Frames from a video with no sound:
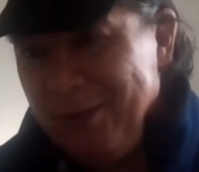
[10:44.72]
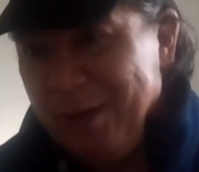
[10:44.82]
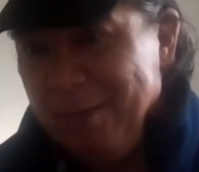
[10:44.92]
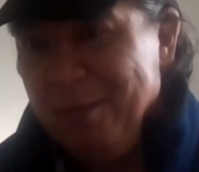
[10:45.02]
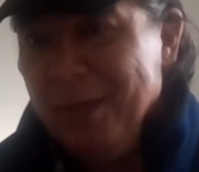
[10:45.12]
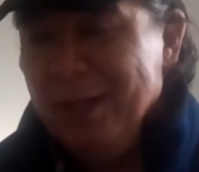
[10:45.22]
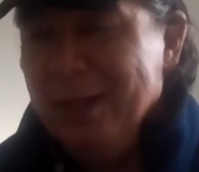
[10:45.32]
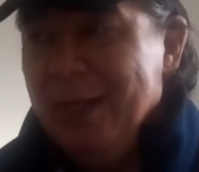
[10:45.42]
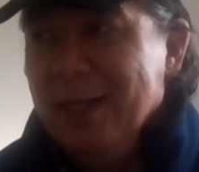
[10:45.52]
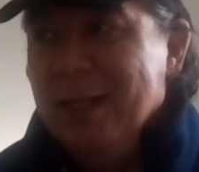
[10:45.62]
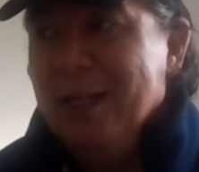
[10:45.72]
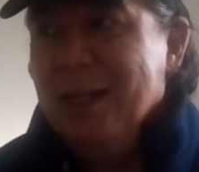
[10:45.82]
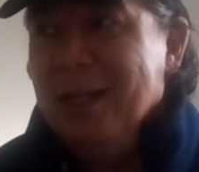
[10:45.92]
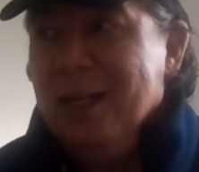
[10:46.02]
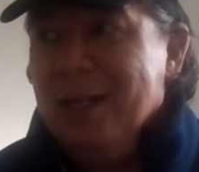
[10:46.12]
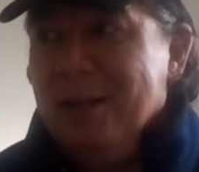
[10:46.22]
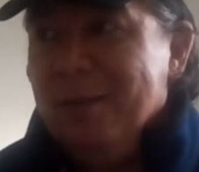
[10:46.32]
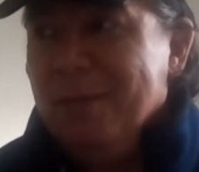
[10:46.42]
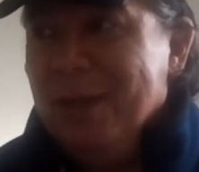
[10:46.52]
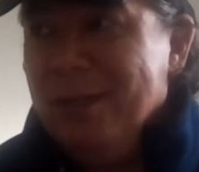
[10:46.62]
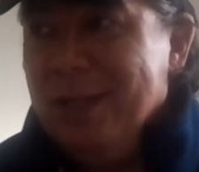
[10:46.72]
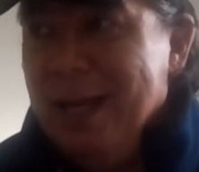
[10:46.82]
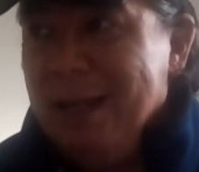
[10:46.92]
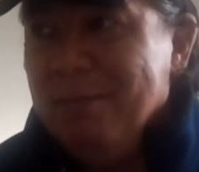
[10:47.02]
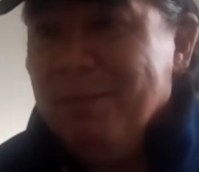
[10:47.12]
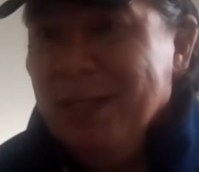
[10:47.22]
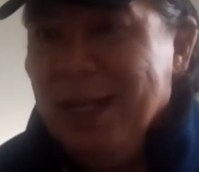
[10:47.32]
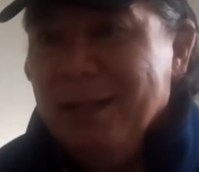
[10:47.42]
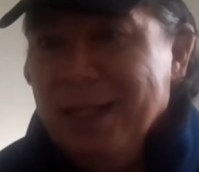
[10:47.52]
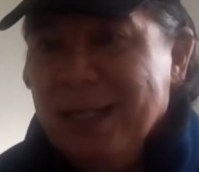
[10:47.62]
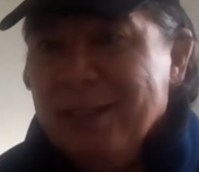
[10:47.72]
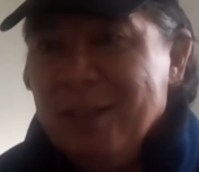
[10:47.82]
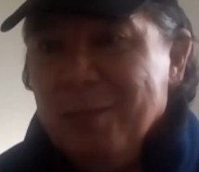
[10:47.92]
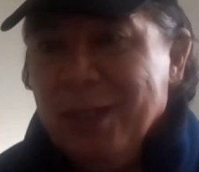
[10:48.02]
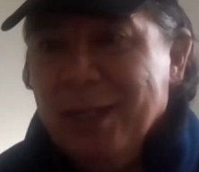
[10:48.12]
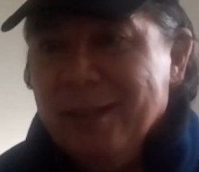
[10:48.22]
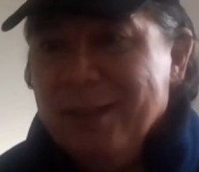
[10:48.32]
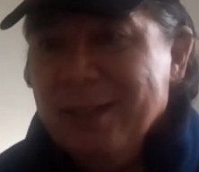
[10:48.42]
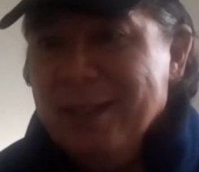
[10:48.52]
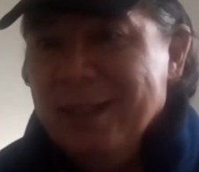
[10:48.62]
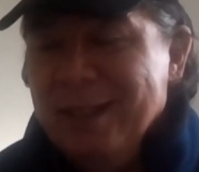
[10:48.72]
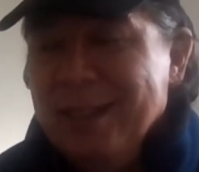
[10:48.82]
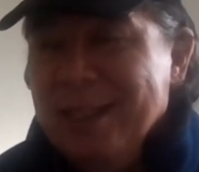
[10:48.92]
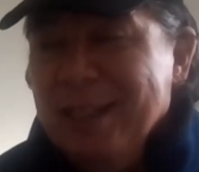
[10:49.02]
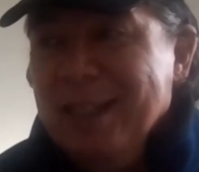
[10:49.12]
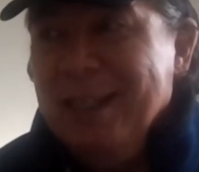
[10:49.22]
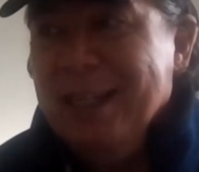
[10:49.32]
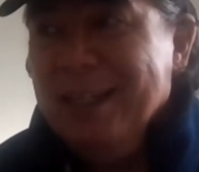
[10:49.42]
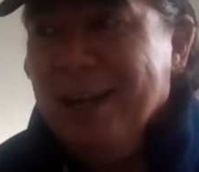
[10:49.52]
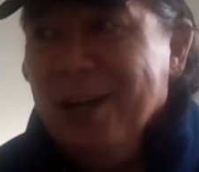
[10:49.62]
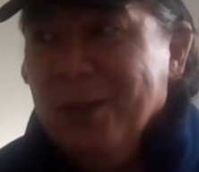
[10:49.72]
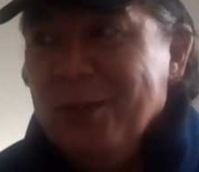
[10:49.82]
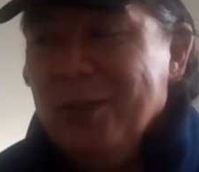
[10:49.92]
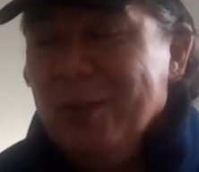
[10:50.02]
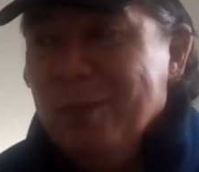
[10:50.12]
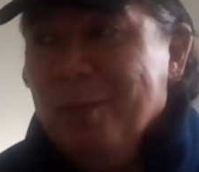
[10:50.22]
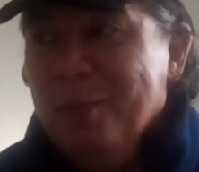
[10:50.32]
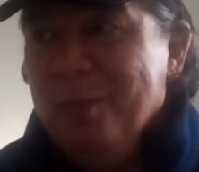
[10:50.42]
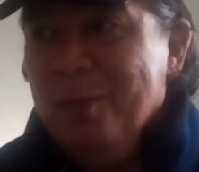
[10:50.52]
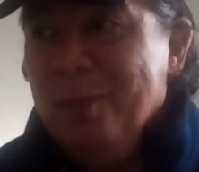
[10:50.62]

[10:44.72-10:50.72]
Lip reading: big drum, is that's the place. It also